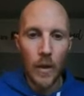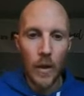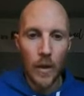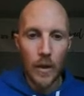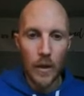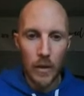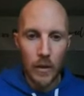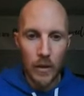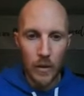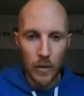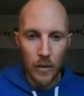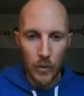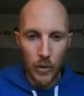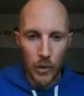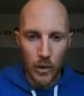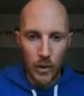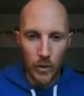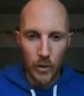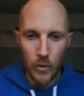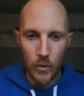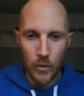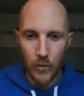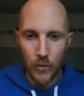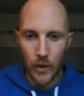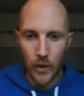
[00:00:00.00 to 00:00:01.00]
I want to
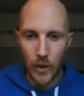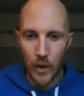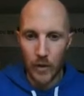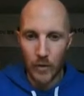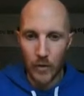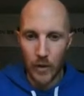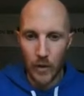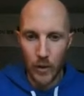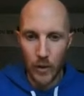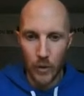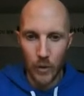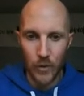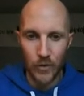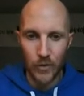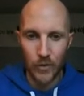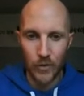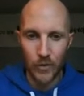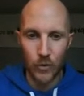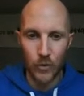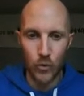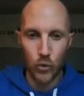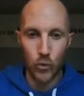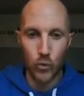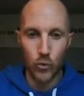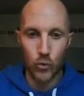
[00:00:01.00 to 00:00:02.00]
know if the k value
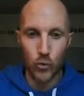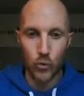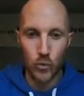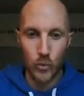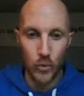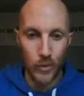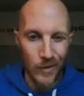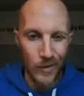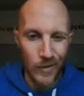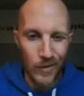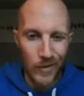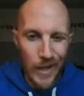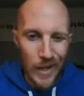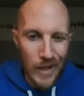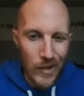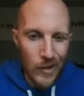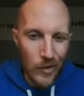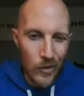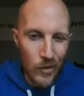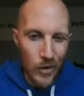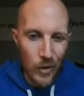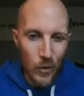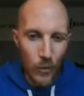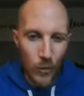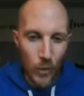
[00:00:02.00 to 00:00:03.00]
is
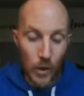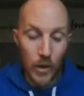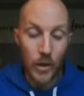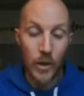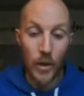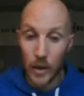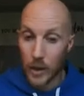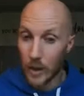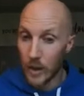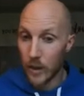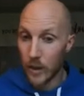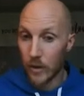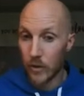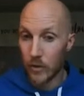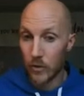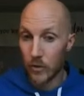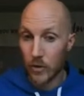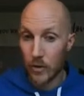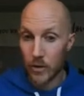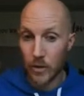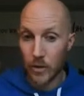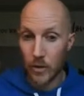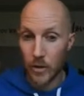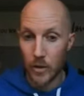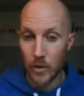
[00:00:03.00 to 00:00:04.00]
less than 1, like it is in
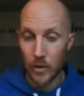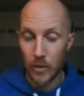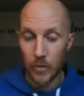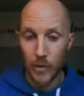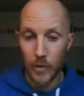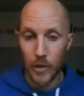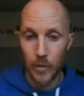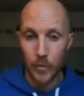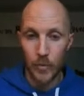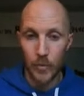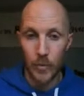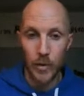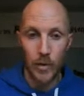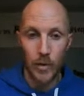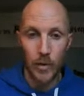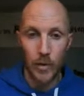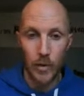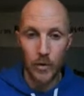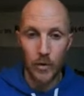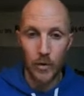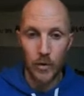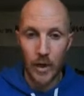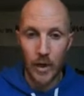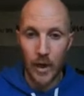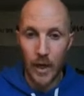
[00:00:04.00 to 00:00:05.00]
our problem here.
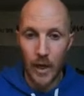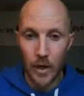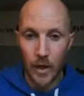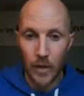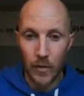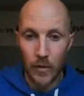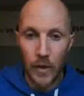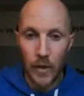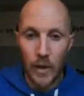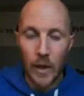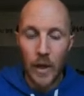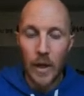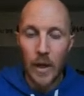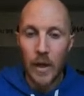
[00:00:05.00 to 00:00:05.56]
It's a half.